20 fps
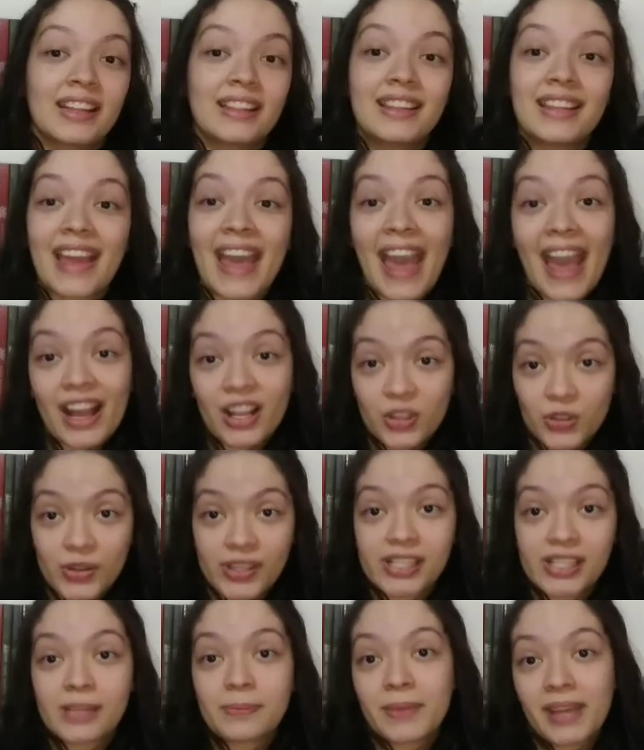The
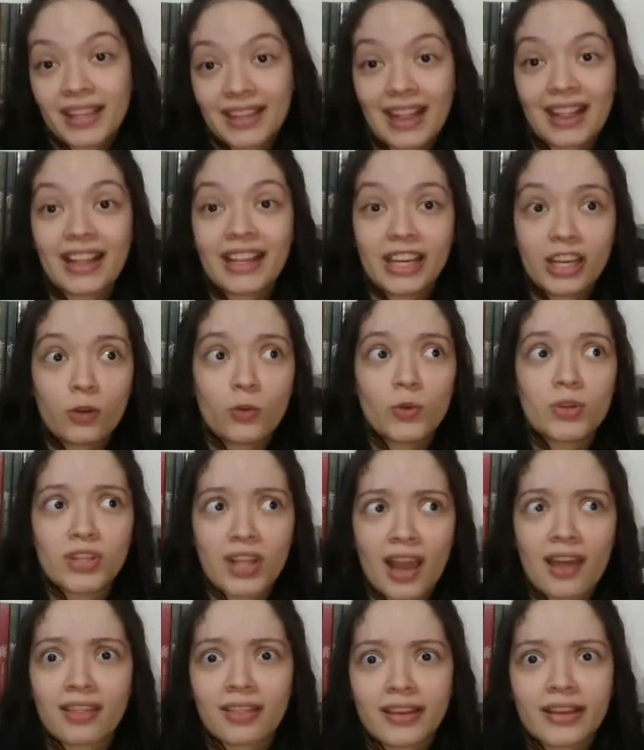actress Mia Talerico,
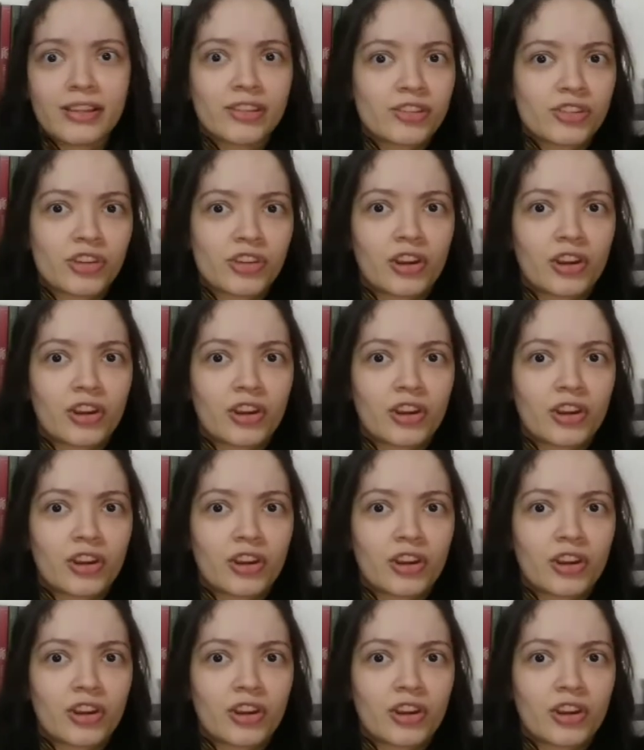which I think is